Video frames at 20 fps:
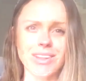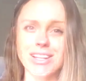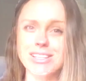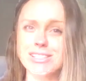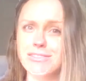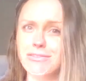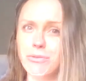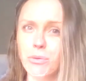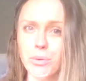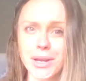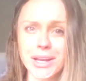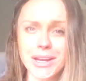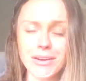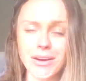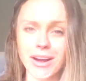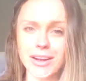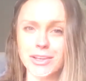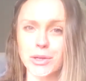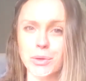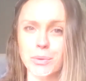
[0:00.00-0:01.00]
It's
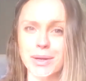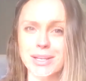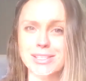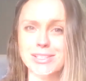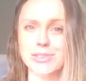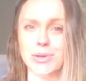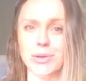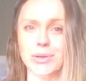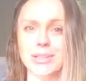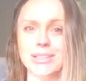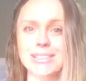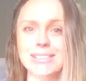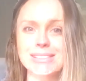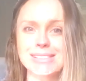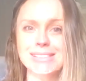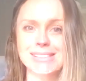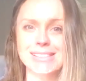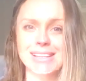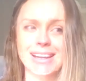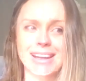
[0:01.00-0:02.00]
$49
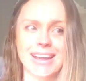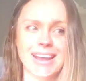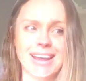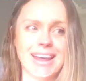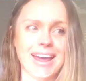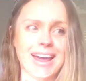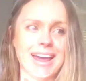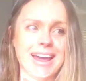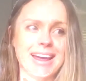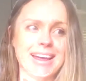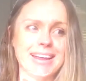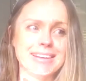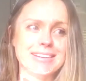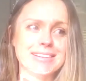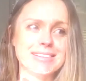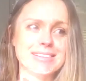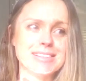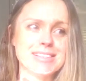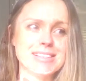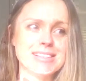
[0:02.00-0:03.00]
US,
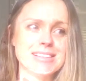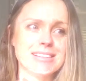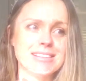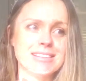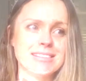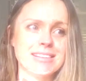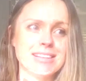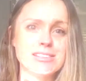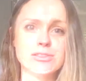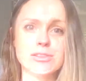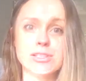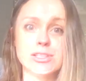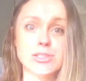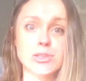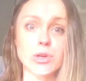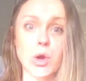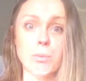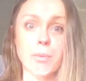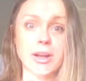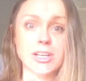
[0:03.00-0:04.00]
and there's just
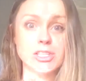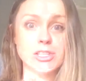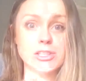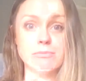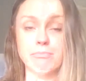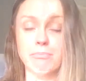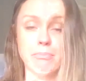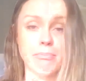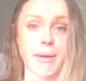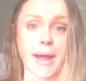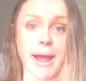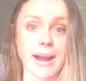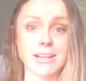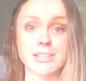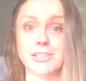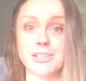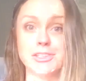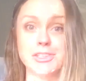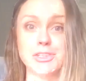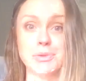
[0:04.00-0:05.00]
so much
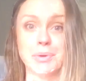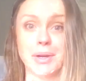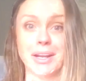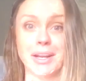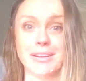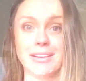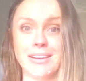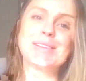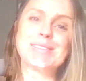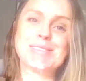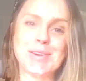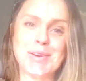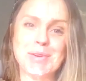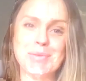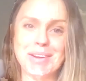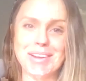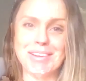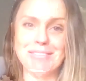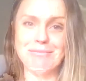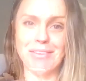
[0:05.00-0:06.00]
packed into it. So
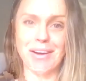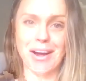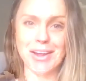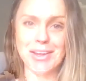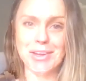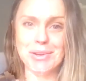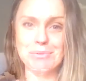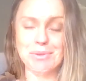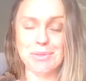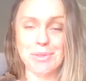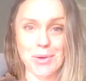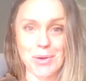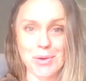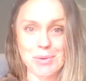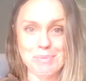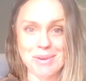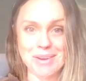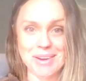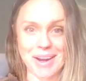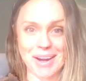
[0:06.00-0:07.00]
we invite you with
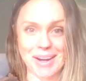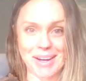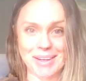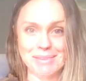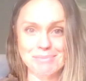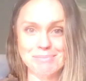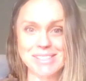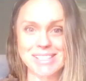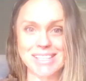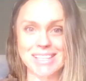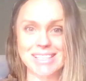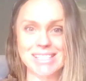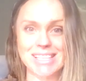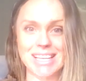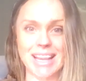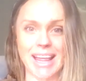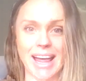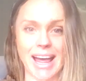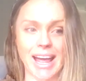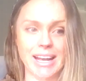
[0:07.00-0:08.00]
open arms
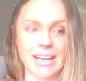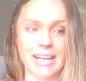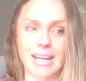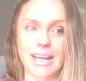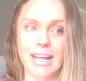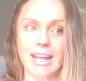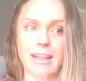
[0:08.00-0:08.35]
into that.